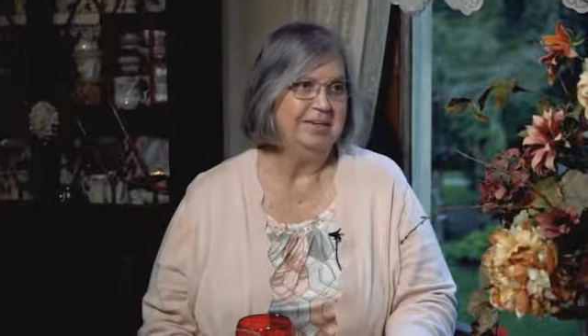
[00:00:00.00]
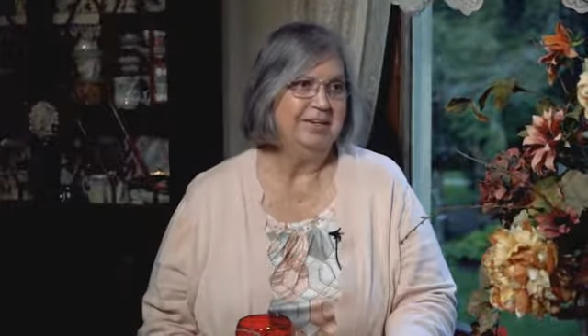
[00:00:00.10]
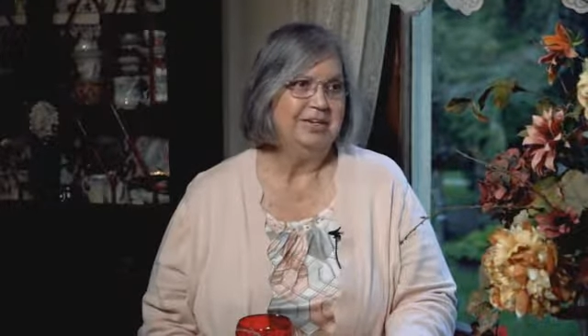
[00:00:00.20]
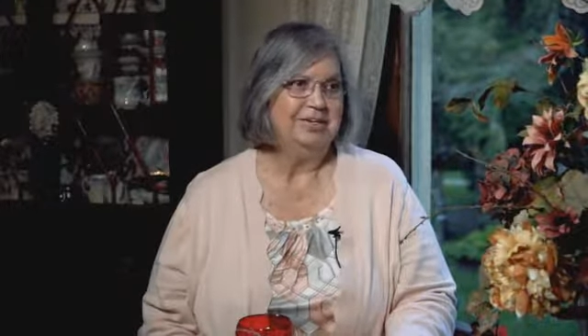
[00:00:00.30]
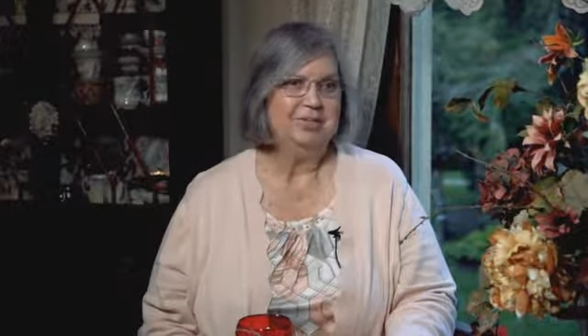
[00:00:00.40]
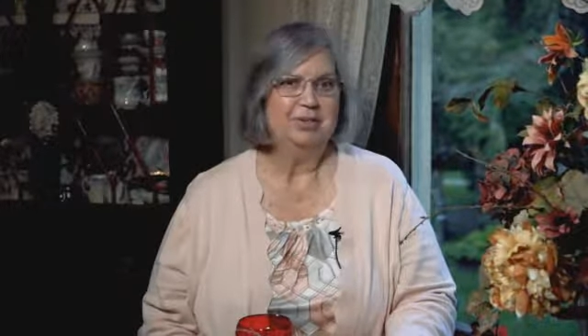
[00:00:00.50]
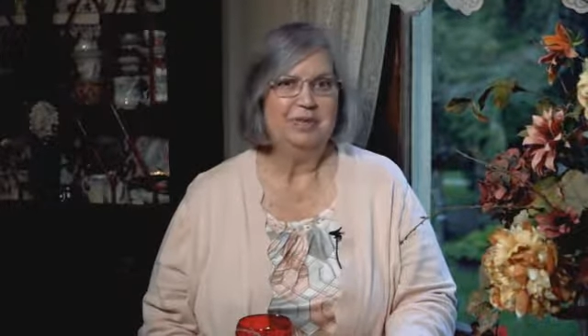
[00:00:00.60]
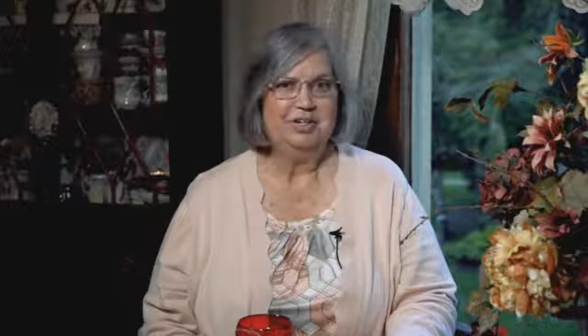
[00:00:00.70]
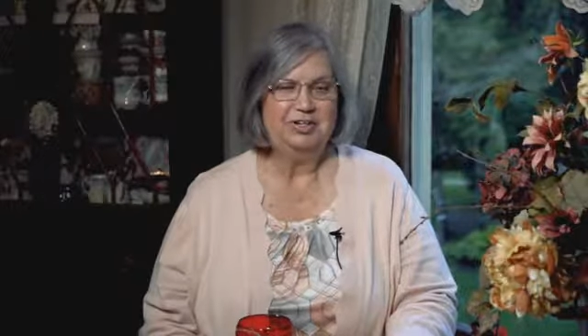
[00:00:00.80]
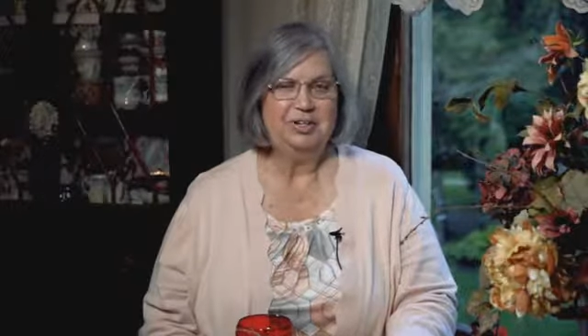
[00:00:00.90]
Nice.
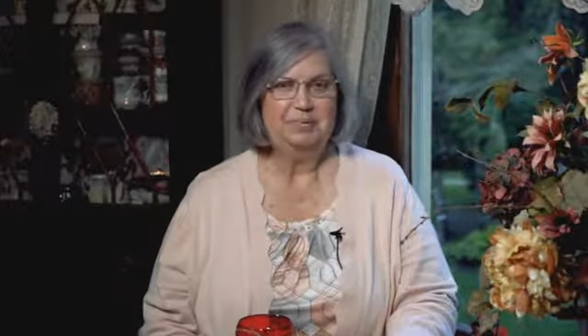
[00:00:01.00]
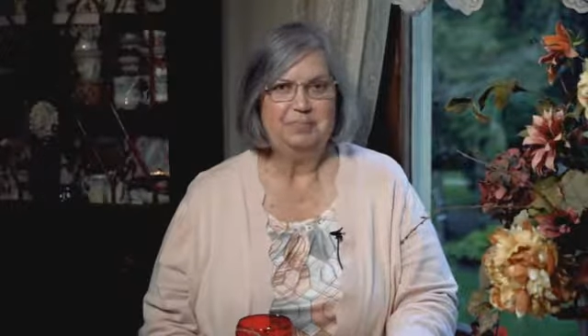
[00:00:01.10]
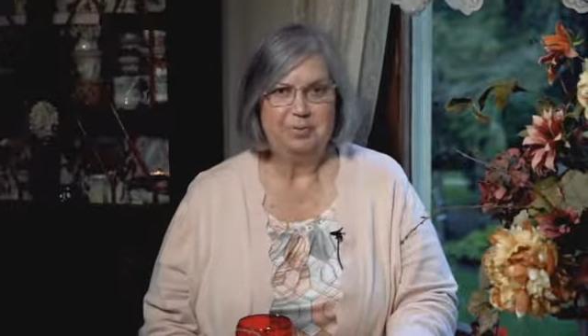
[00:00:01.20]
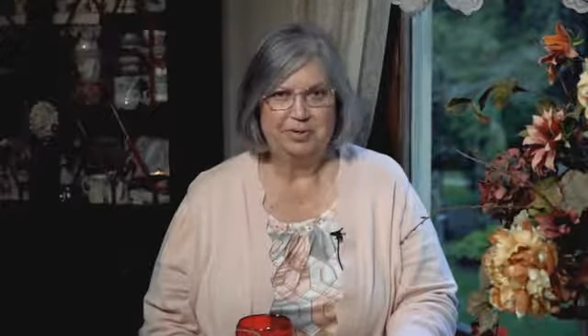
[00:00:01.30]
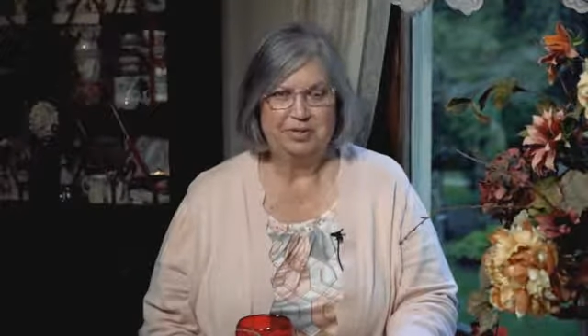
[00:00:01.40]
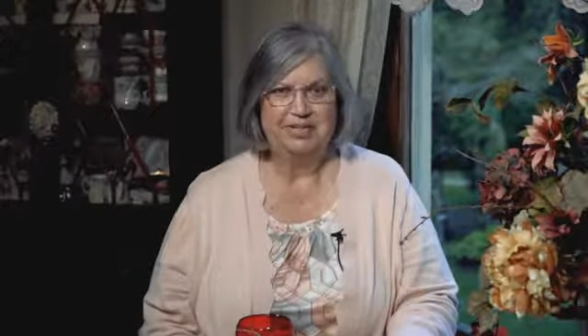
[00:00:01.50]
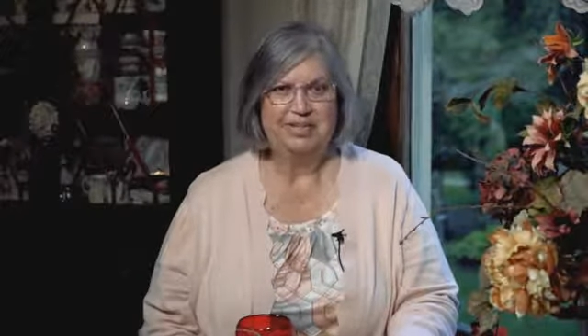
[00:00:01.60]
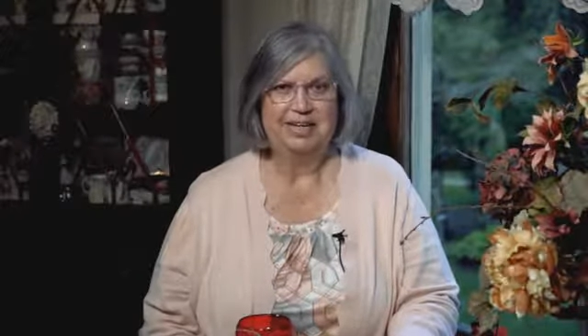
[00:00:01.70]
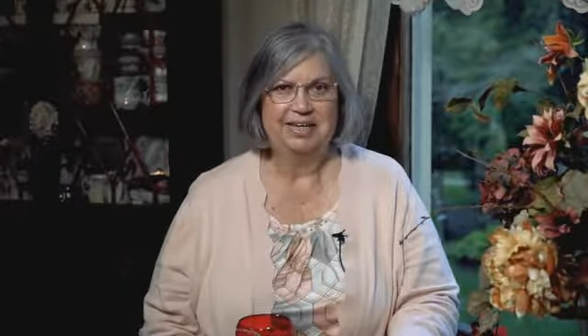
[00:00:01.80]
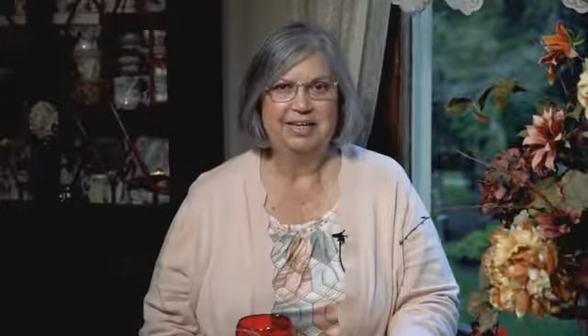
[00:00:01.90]
So each person
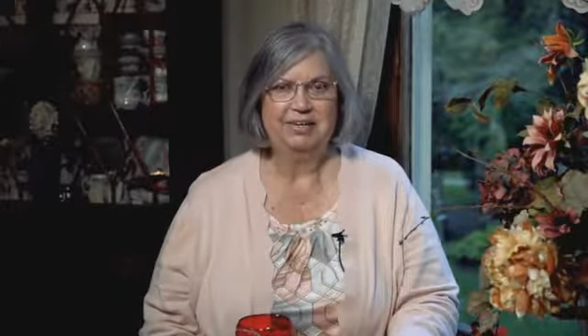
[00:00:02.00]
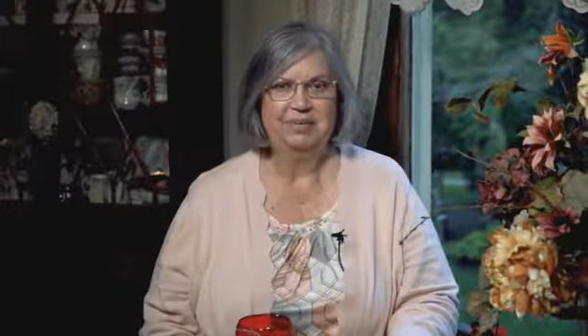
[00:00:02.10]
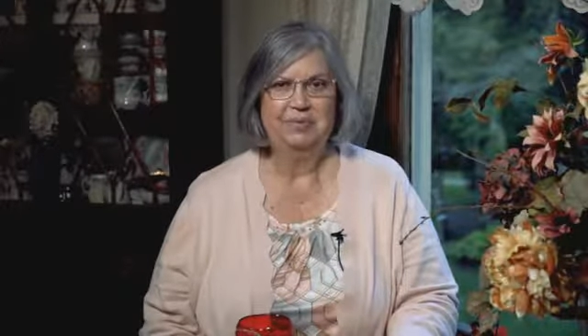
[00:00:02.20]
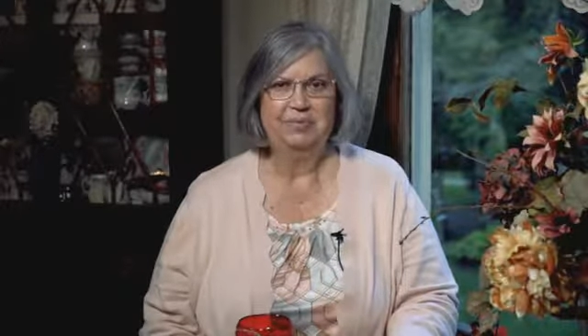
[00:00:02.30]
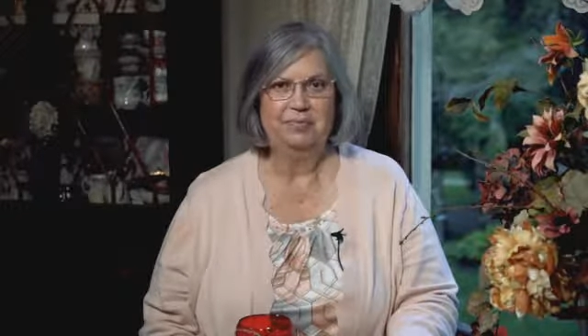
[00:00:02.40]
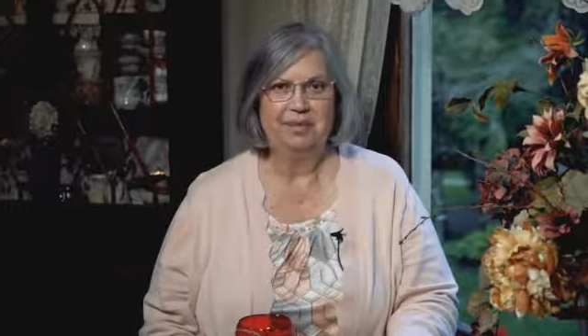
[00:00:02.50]
staying here